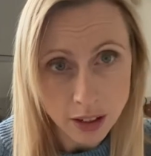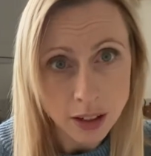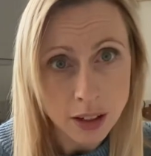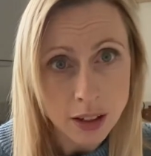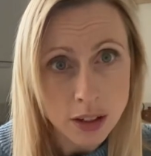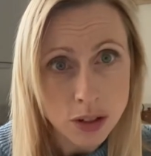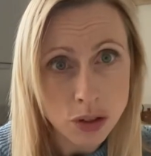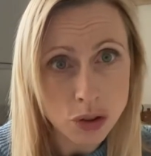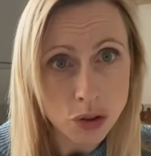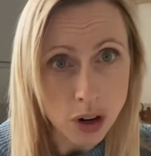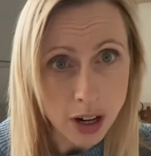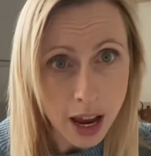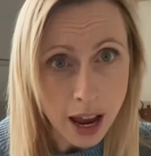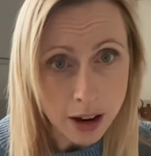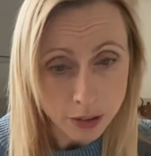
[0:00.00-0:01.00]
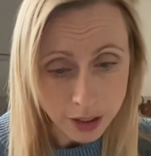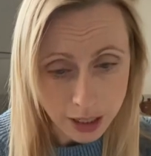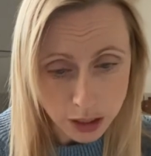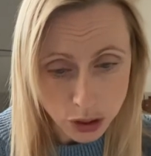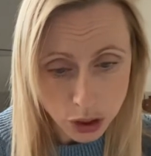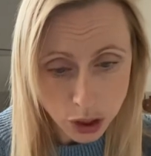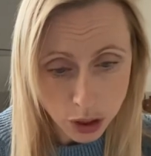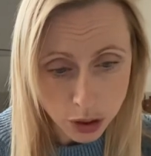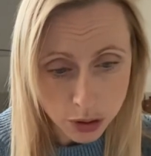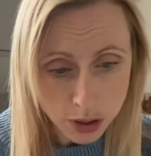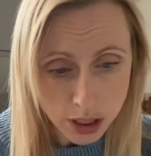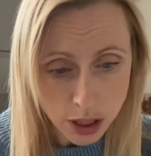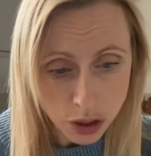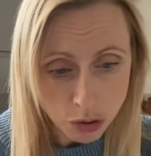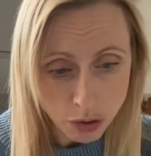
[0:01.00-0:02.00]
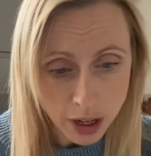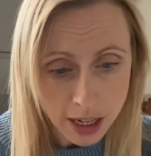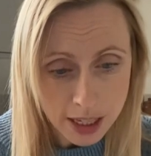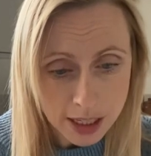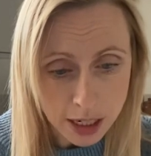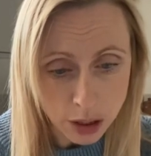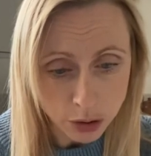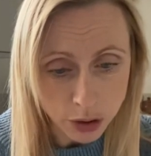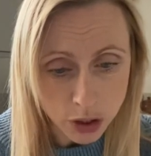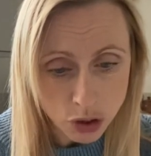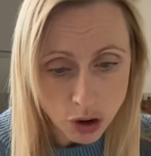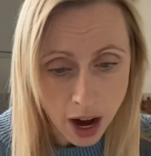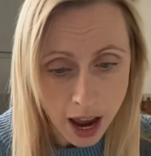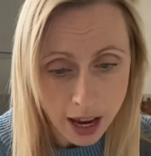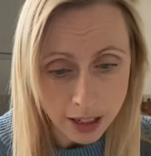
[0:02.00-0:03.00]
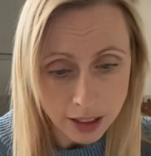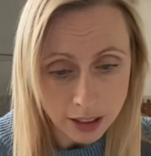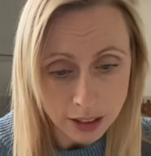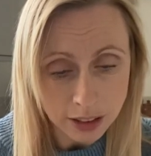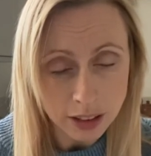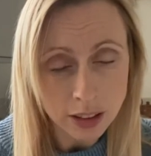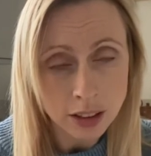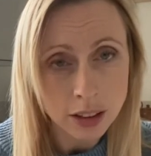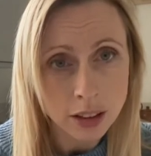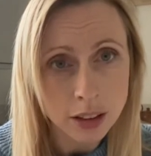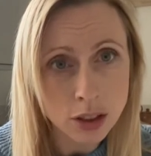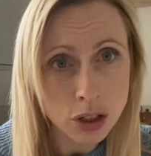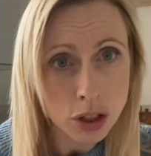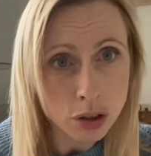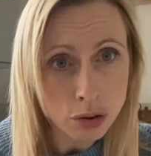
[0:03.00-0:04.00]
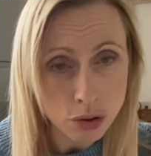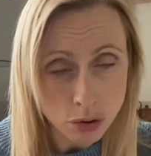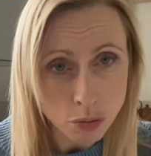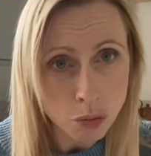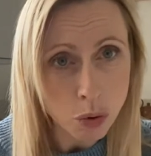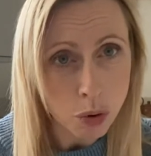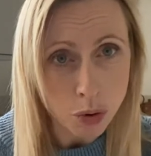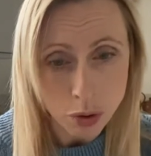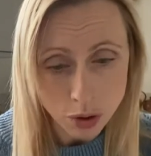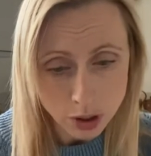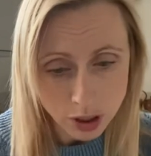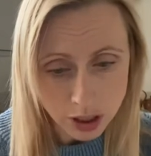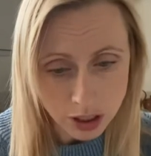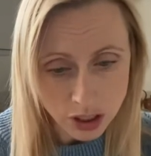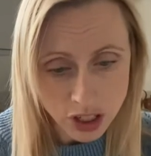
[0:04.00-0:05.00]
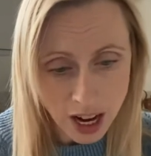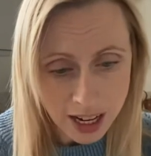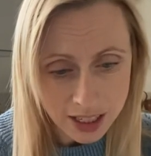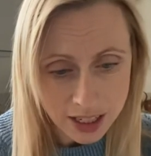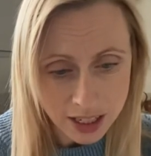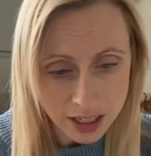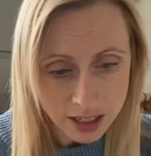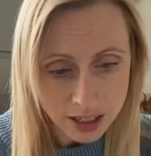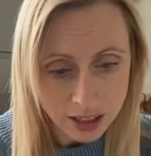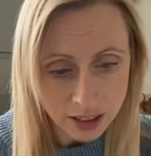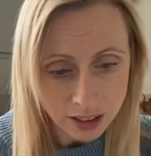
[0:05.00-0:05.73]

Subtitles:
Strung out in 2s and 3s along the track, the children walked and chattered.